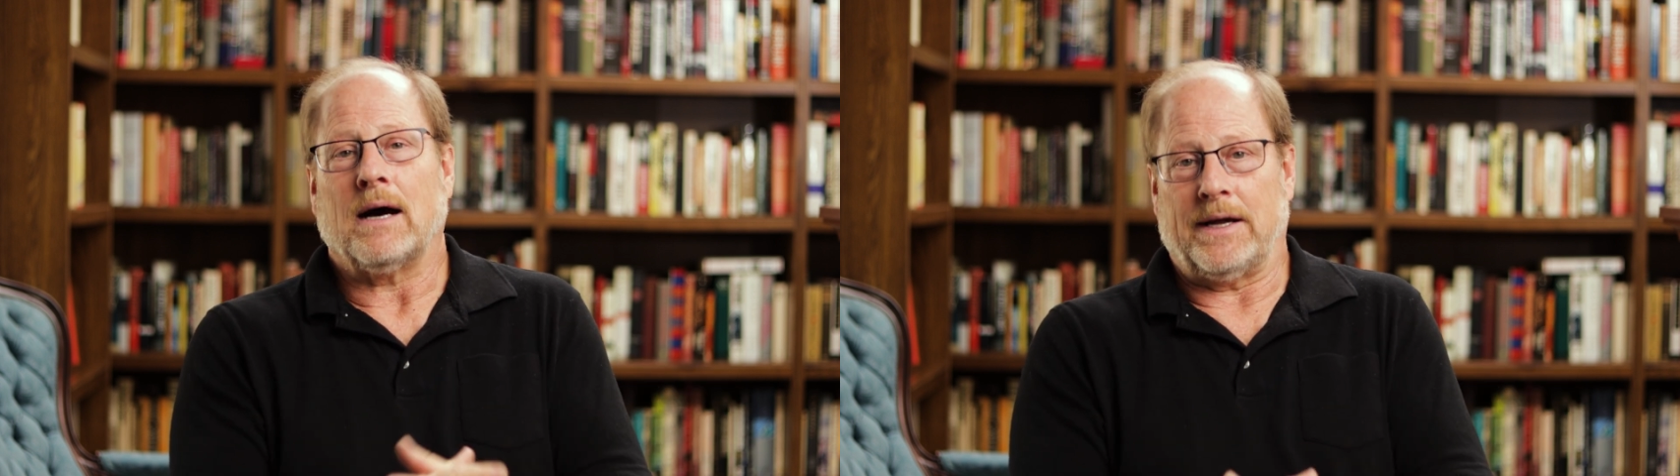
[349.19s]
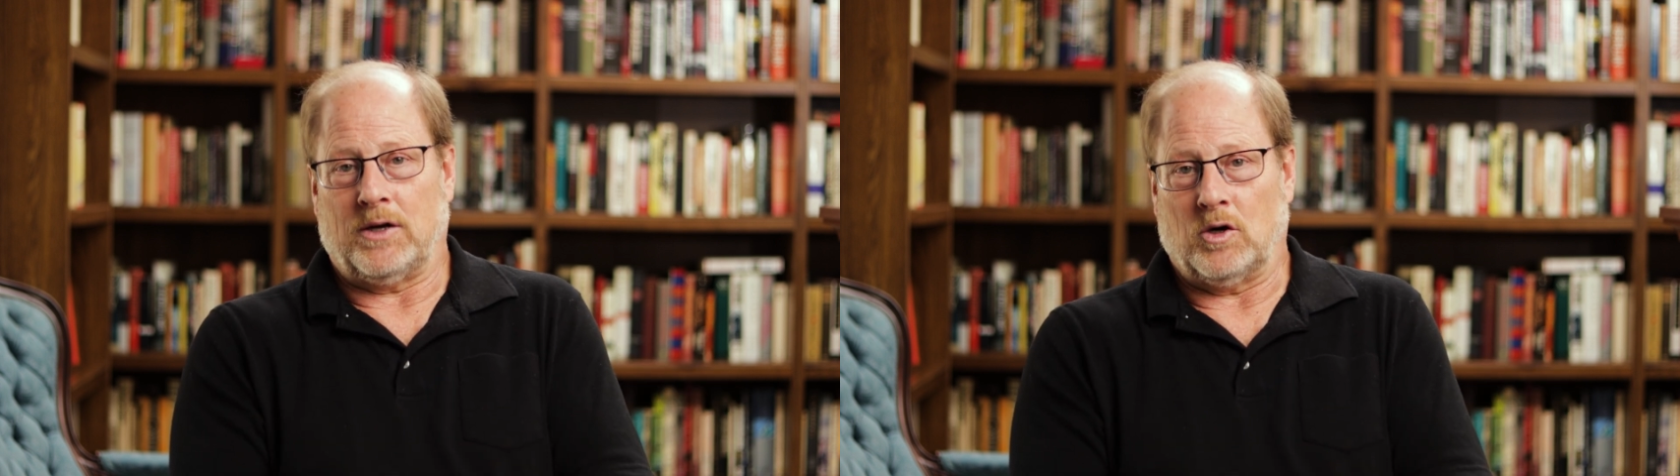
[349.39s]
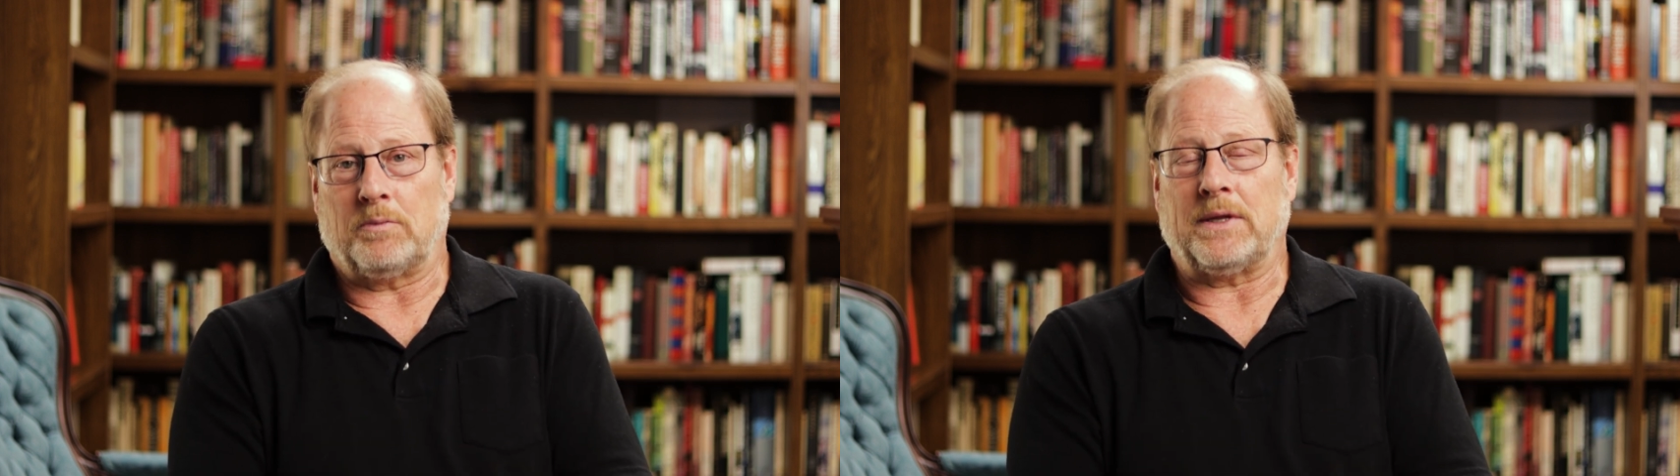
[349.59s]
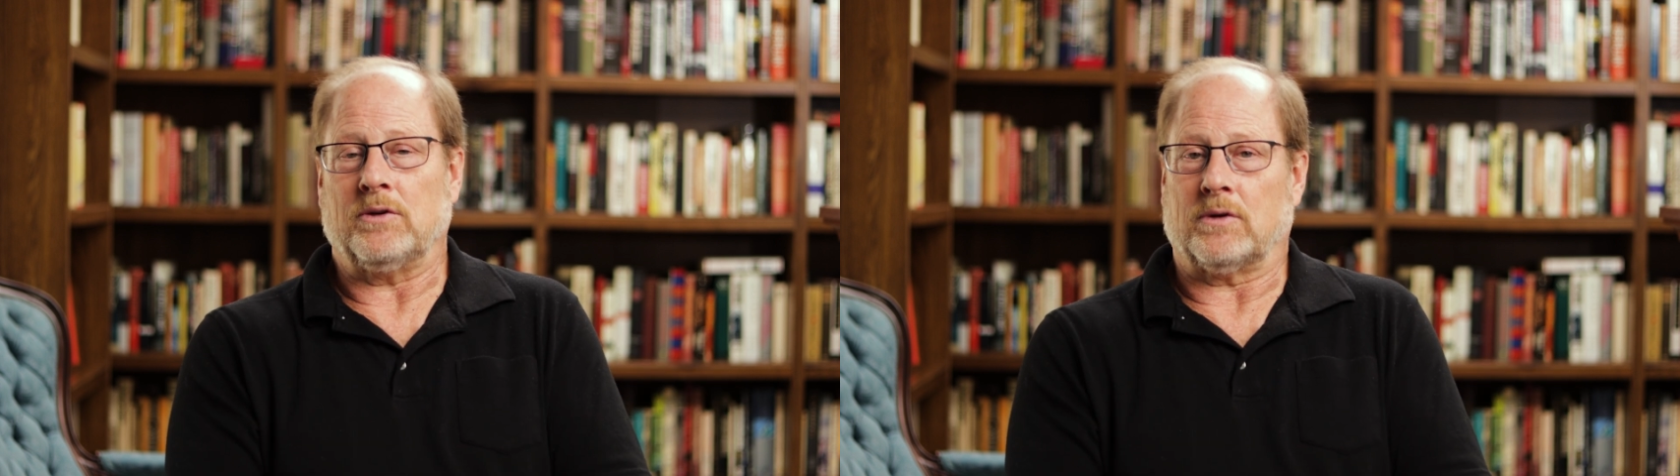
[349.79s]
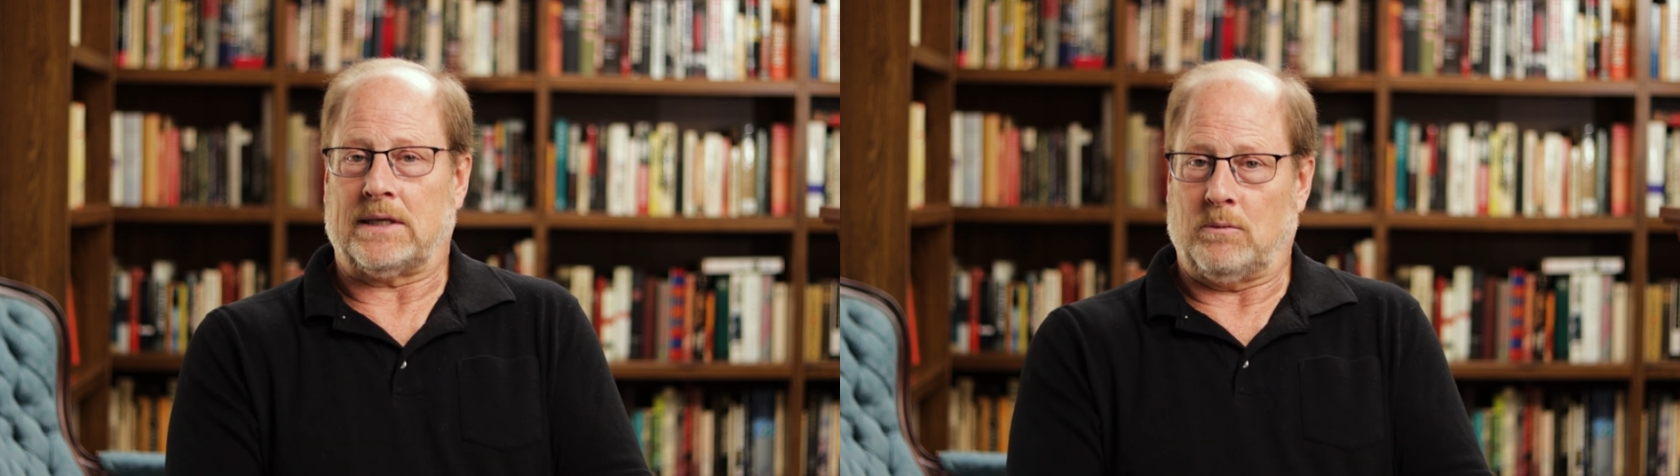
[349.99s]
I hope that
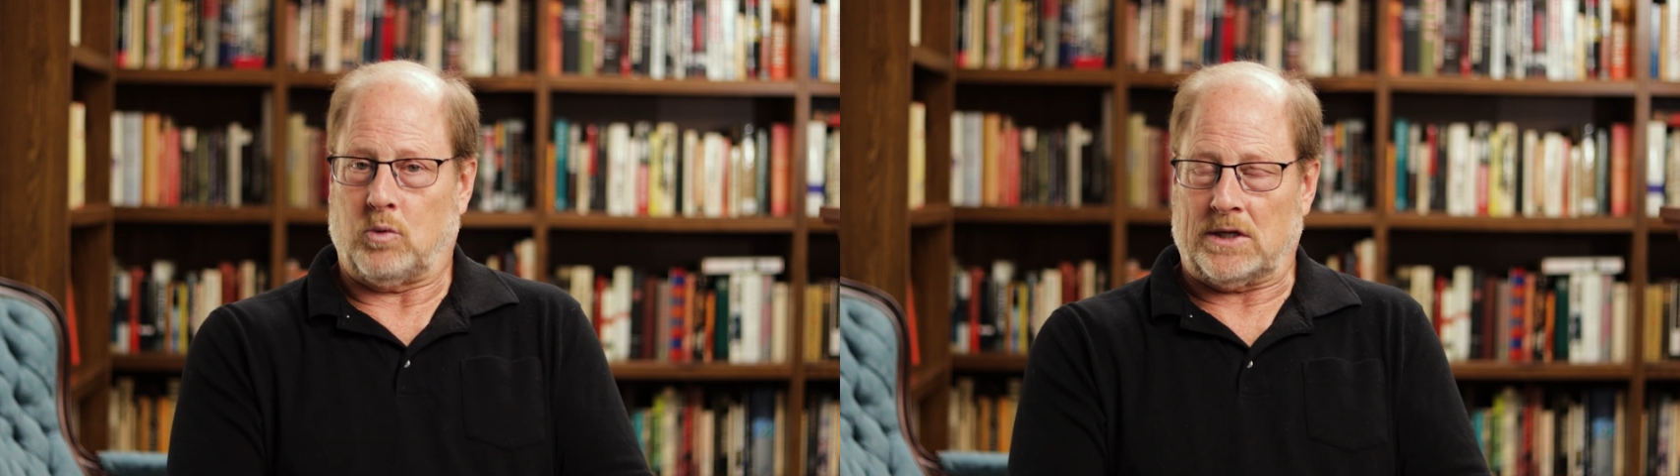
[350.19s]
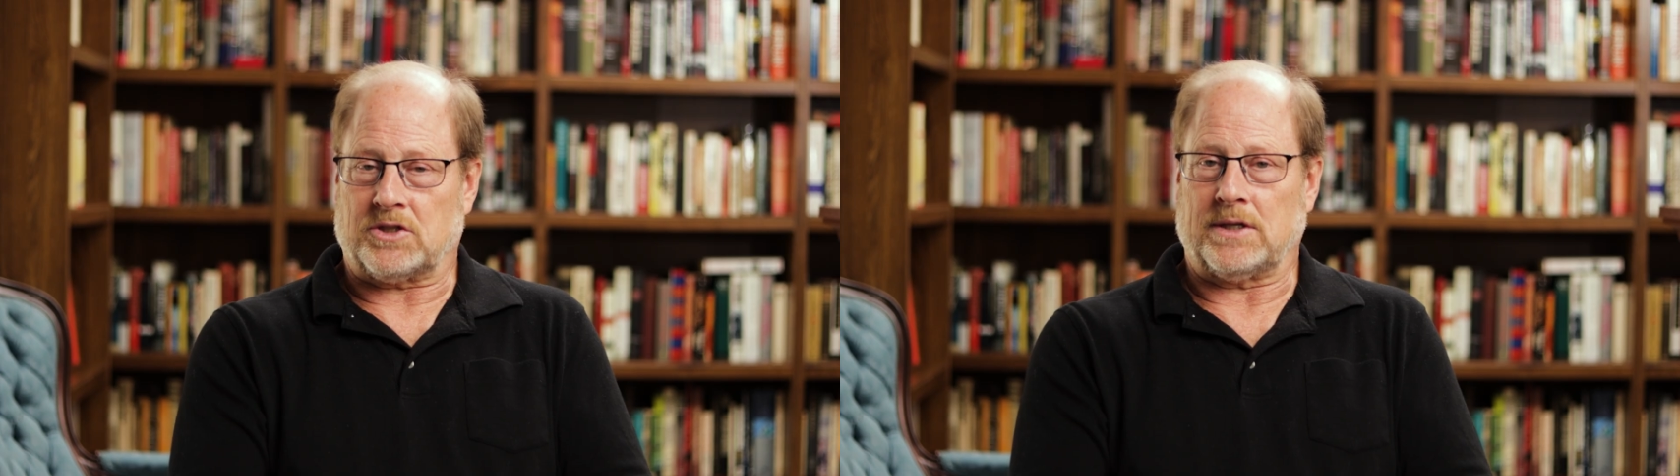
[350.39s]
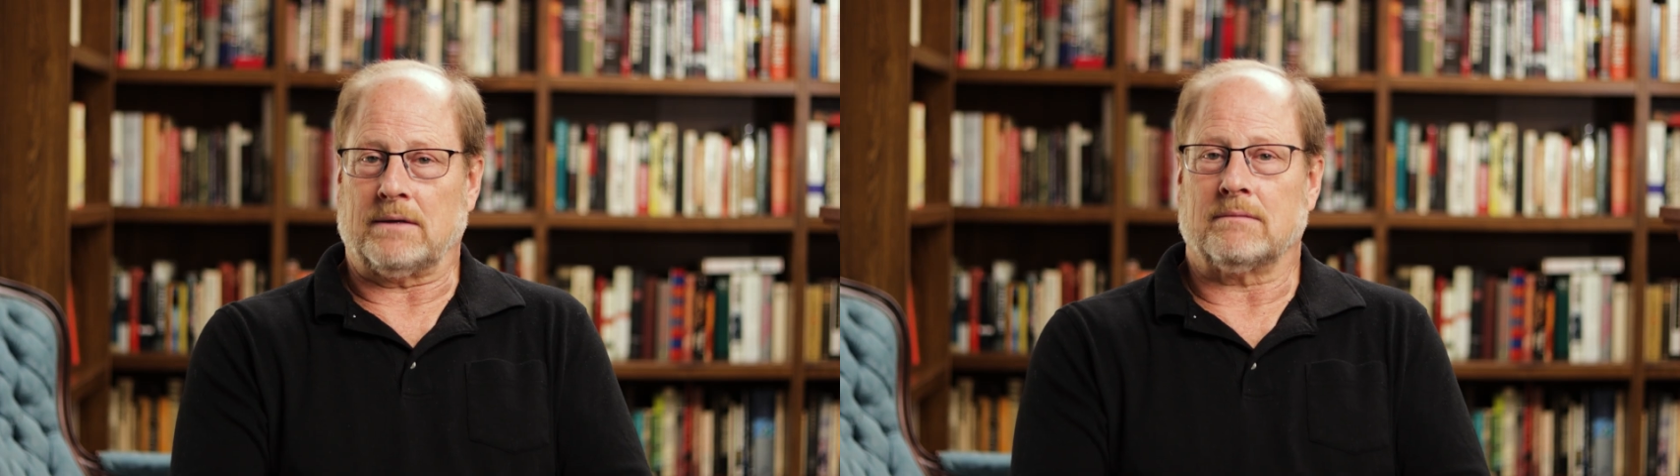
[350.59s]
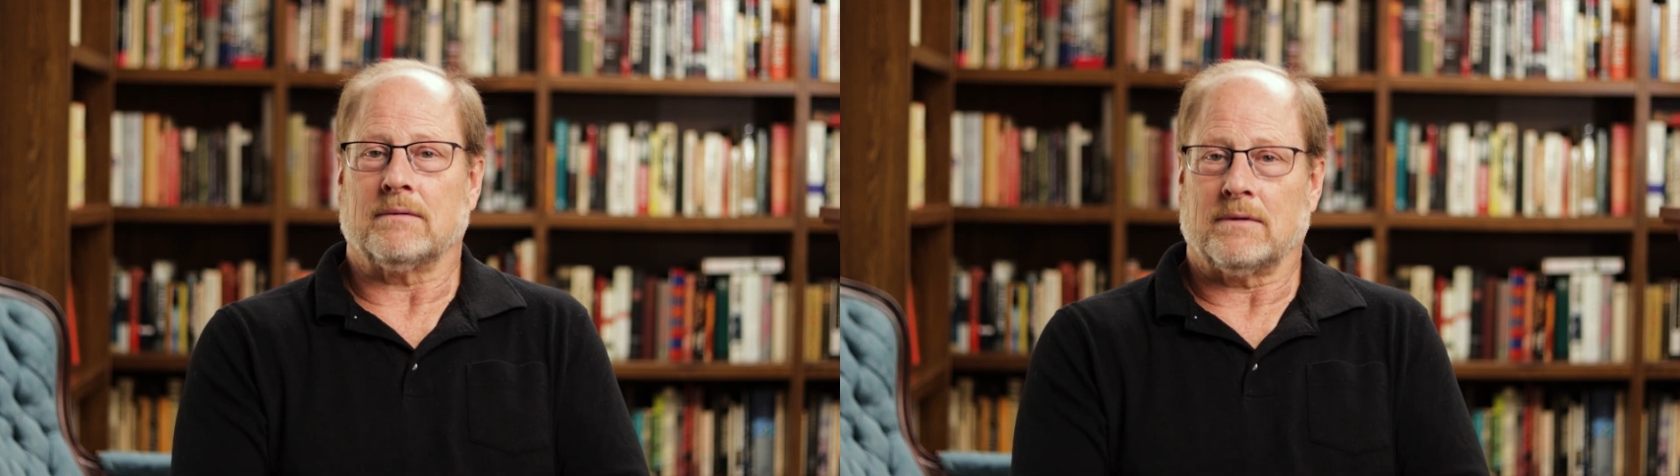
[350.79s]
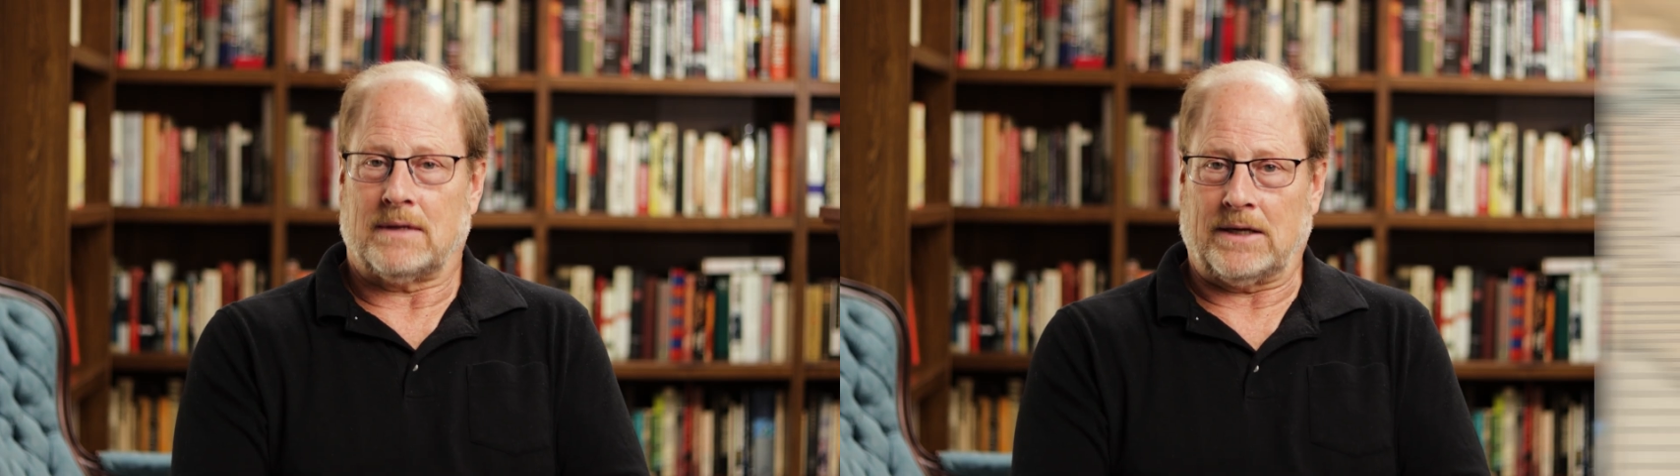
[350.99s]
you'll keep watching.
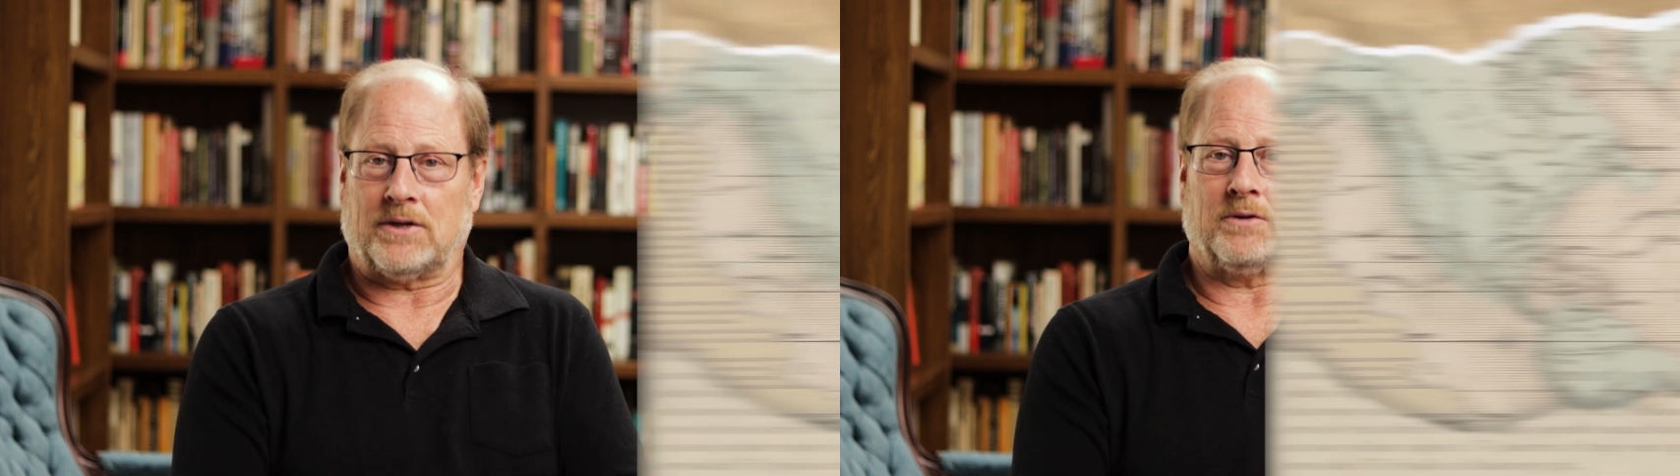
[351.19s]
Thank